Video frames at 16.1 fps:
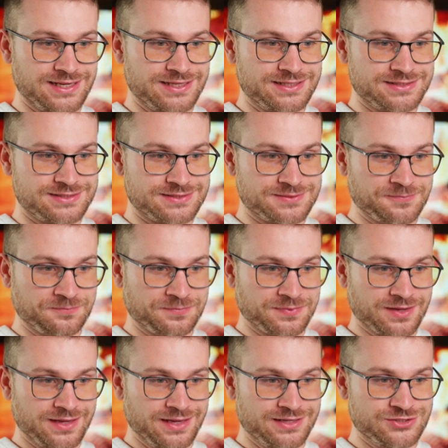is
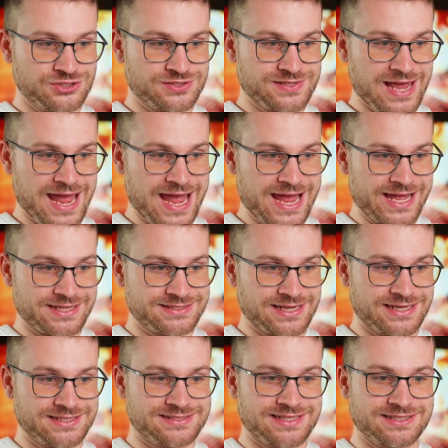it just adds
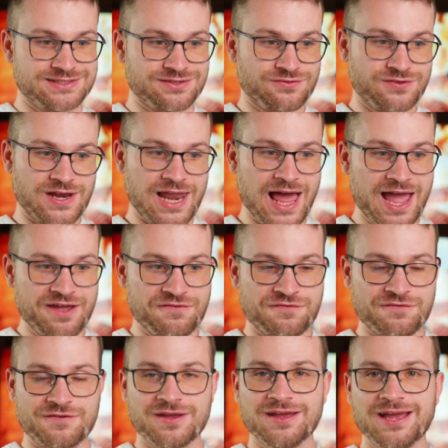a sense of
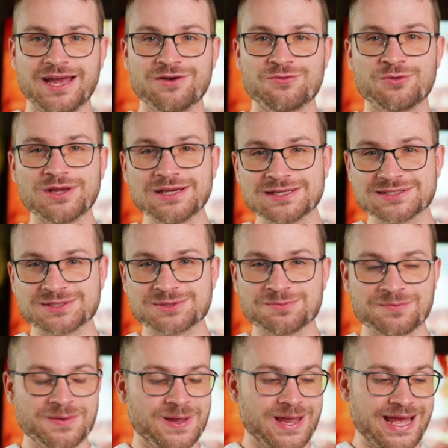life and realism,
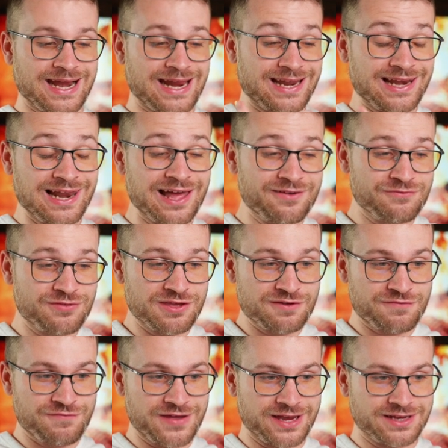and I love the
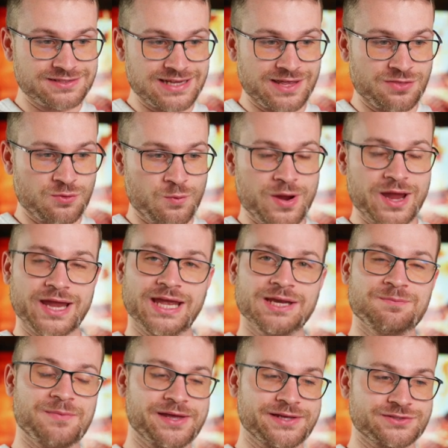effect and the way
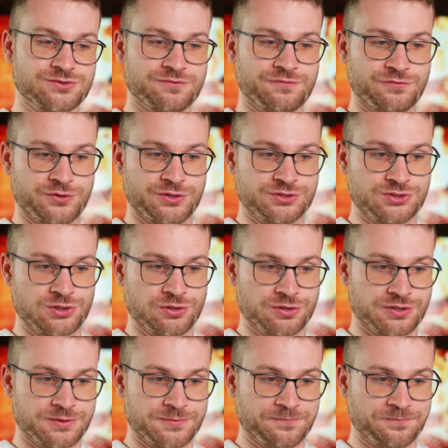it makes our footage
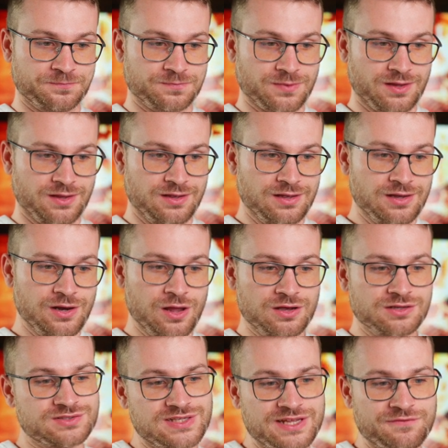look.
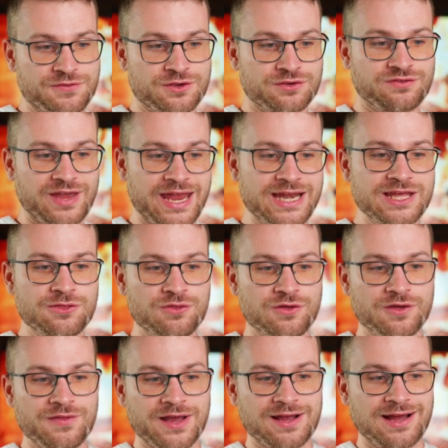Lastly, if there's
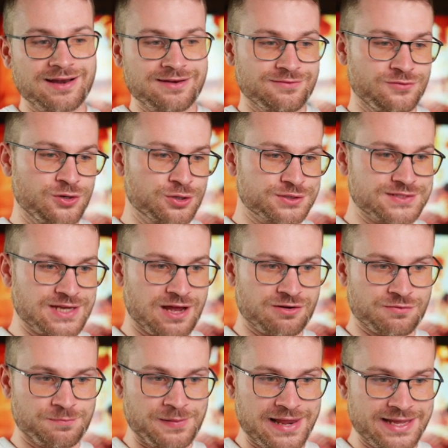anything that kind of looks out
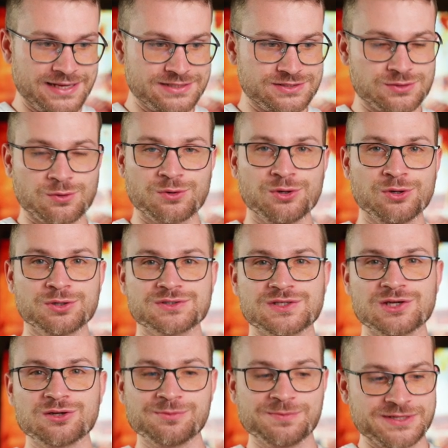of place or looks a
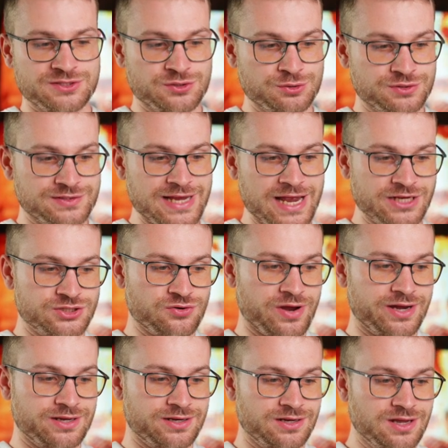little bit too
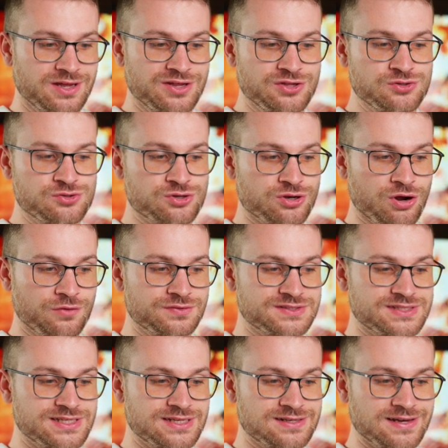saturated, you can
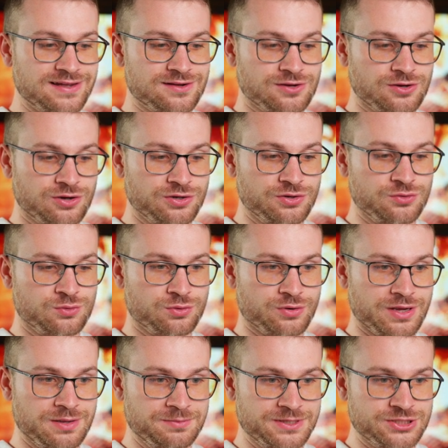obviously click on your
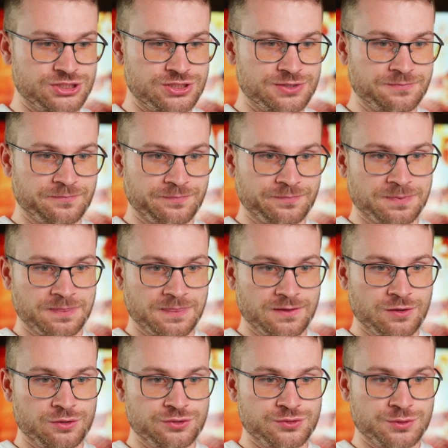image,
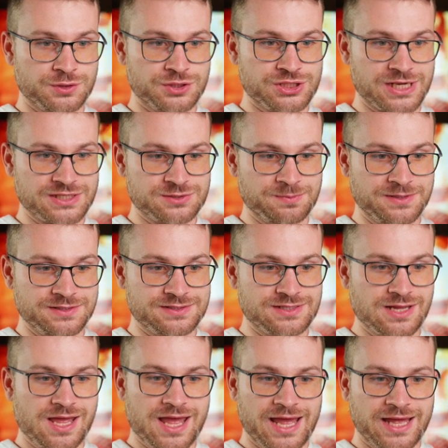go to adjustment
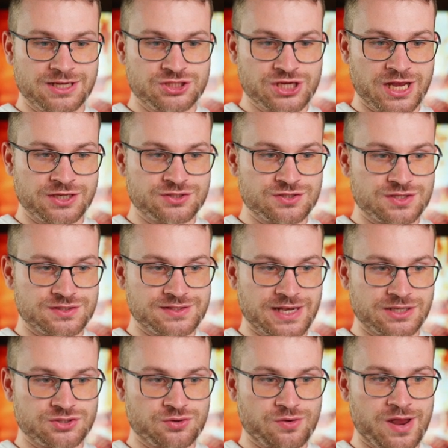and change the
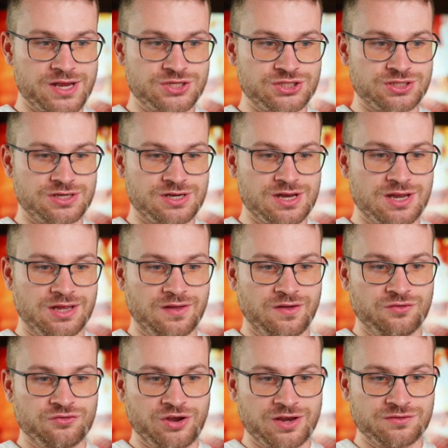saturation,
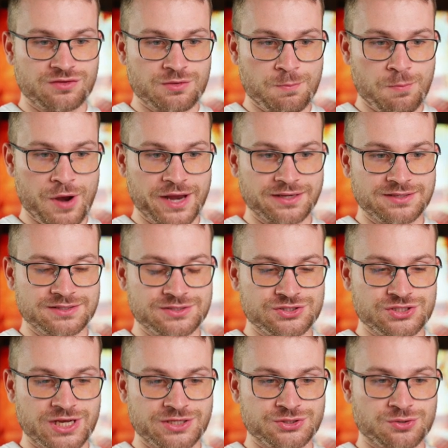change the brightness,
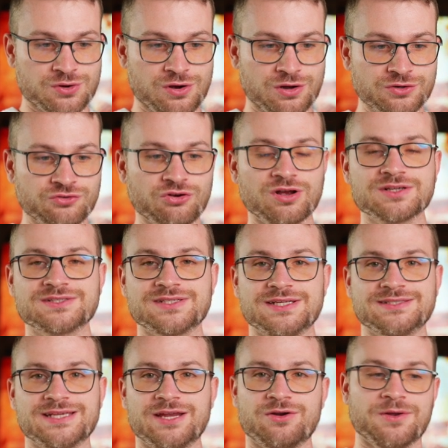change your contrast,
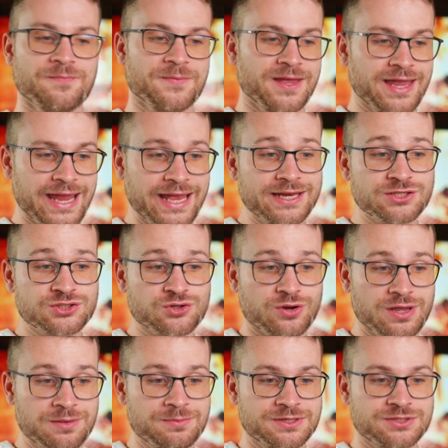etc. Edit your
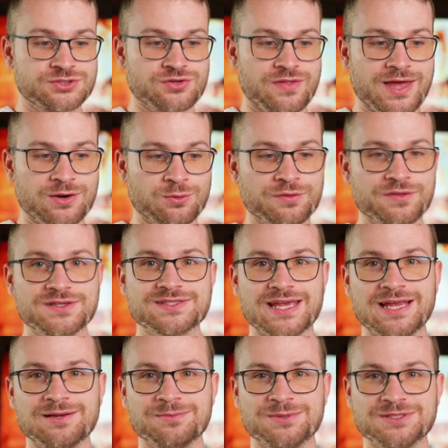image so that all these
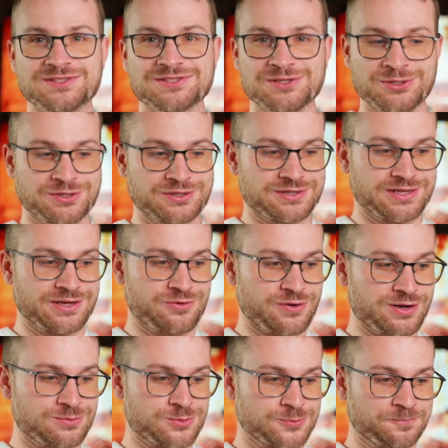elements look
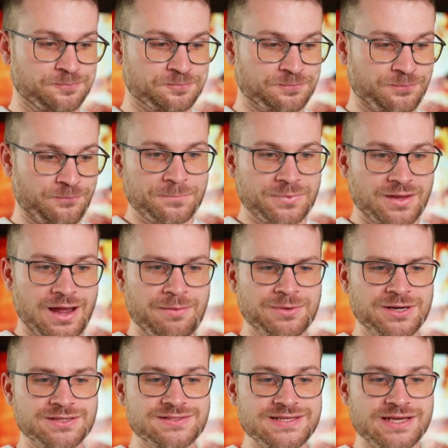incredible. I'm
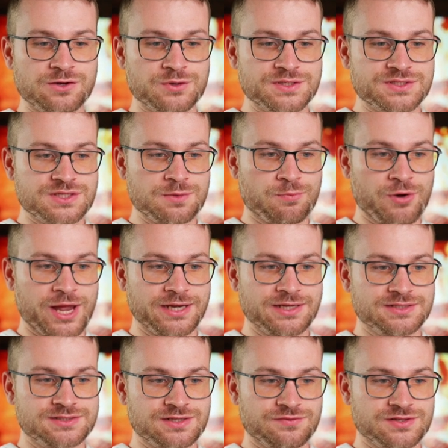gonna decrease the
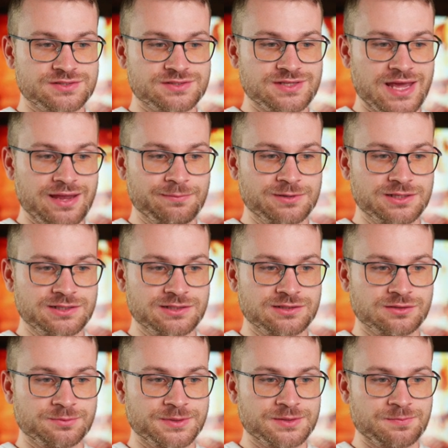brightness of this table a
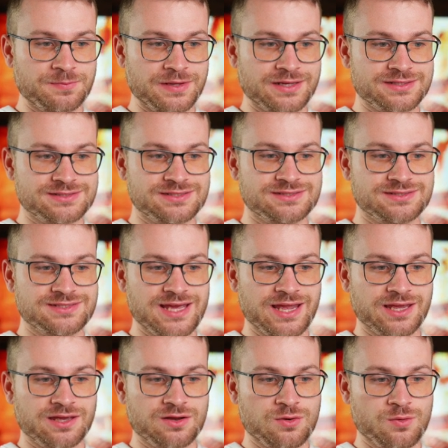little bit because it's
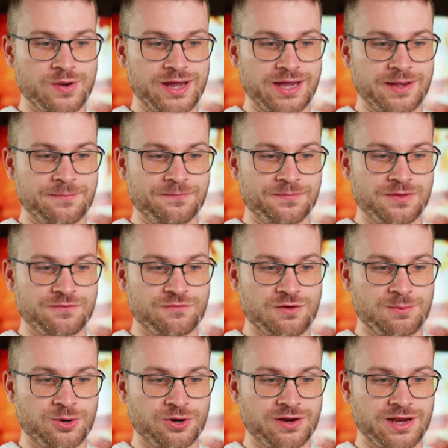taking away
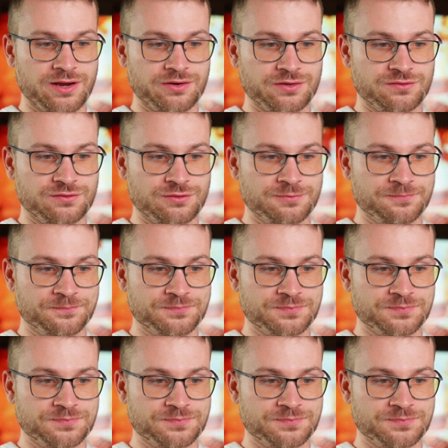from our character.